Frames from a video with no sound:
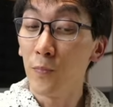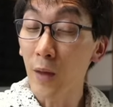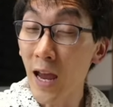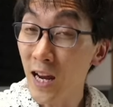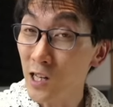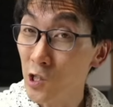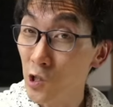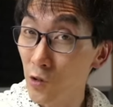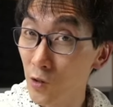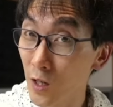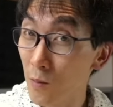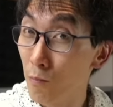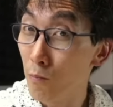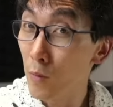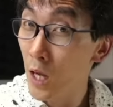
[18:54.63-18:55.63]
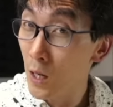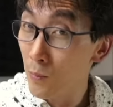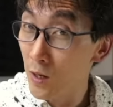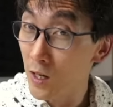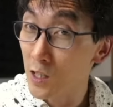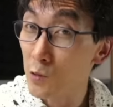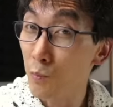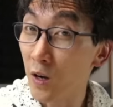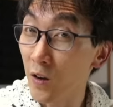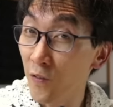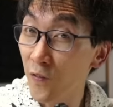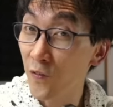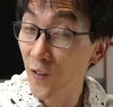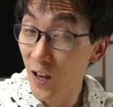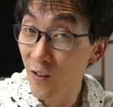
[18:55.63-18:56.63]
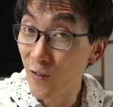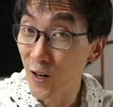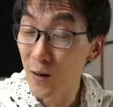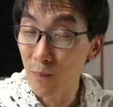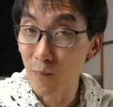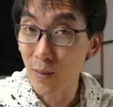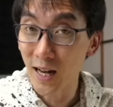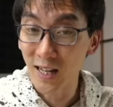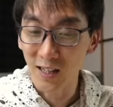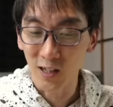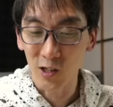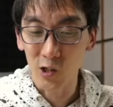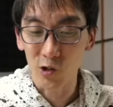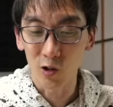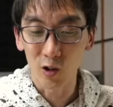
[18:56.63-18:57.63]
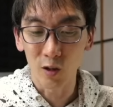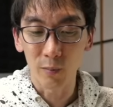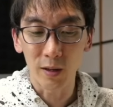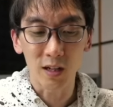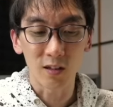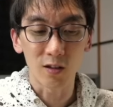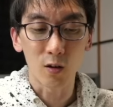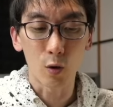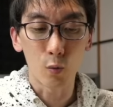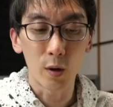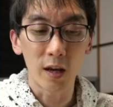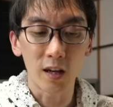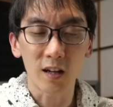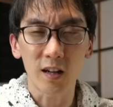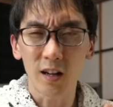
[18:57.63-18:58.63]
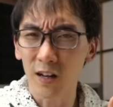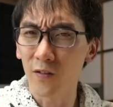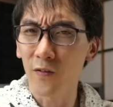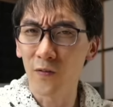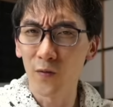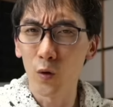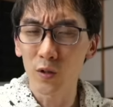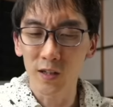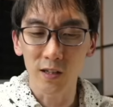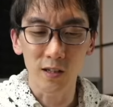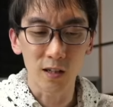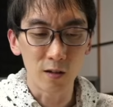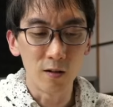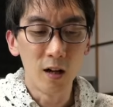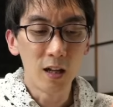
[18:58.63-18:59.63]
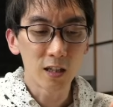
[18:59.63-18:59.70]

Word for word: actually, maybe it's my favorite pad controller because of the way it kind of forces you